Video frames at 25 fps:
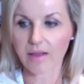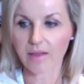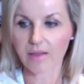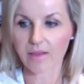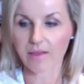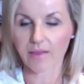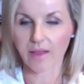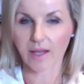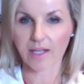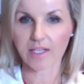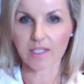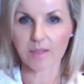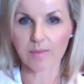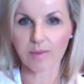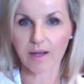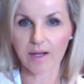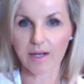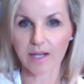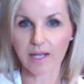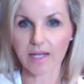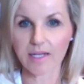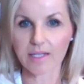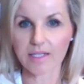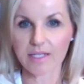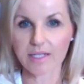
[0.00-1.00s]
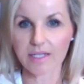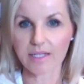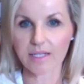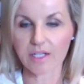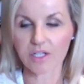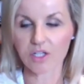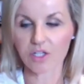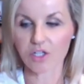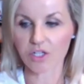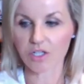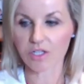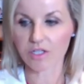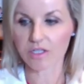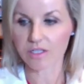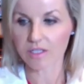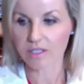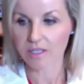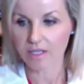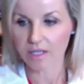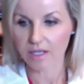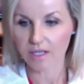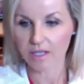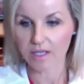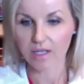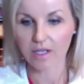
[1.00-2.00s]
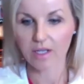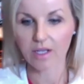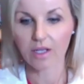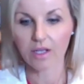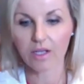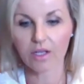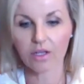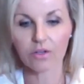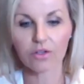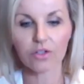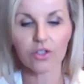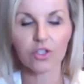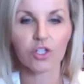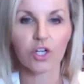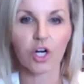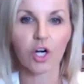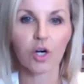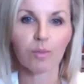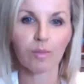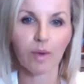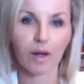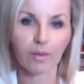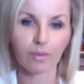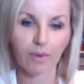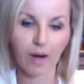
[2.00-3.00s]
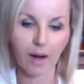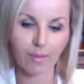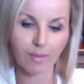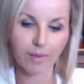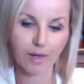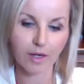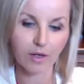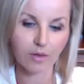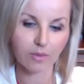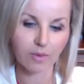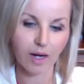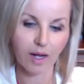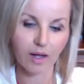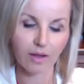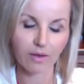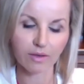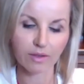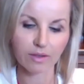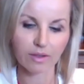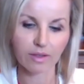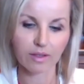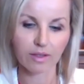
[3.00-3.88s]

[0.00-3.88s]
That's about 18 inches. You'll start by wrapping it around